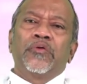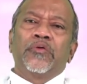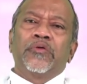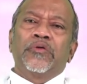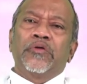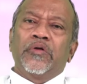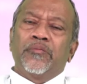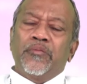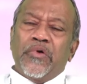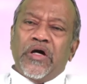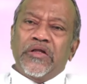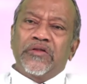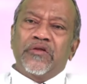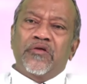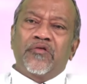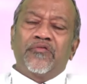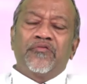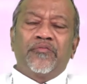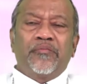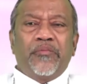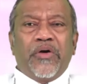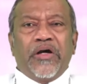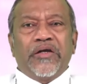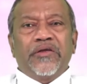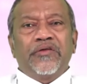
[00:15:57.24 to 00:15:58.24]
the Mother of
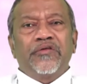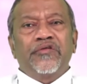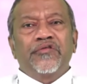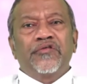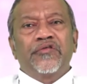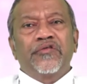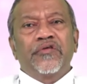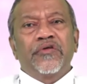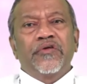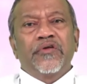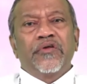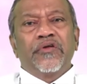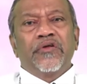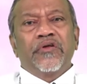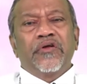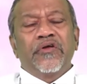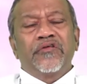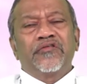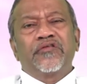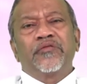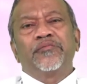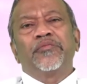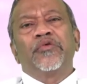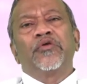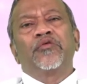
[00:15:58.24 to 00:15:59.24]
Mines.
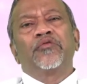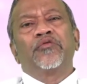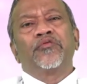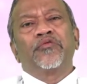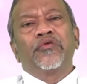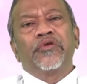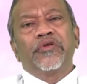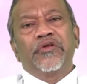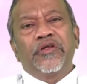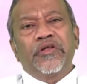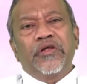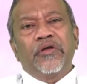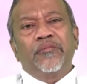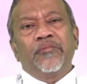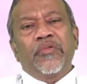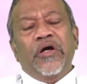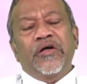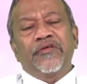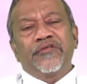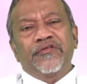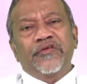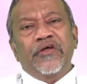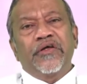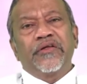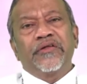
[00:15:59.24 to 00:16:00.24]
It's a beautiful theme. I
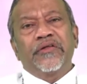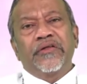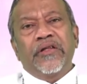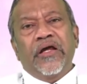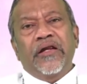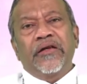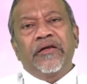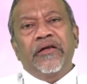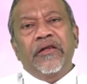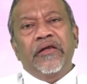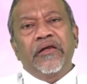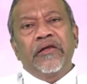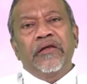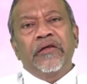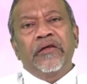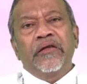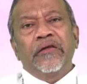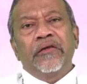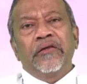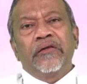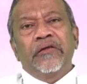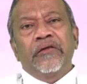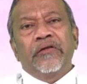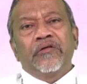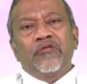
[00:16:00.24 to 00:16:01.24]
said that day
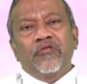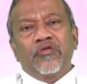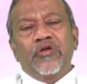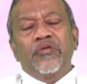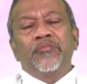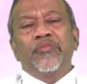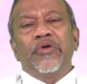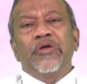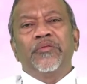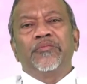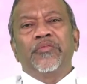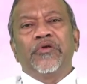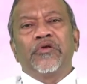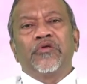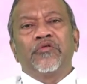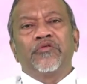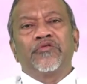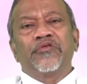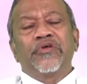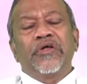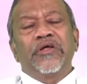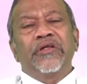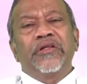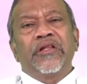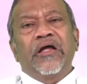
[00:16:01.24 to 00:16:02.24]
to the people to
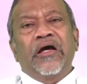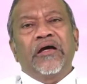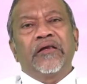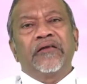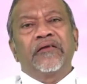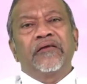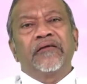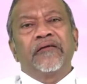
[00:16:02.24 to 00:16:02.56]
say that,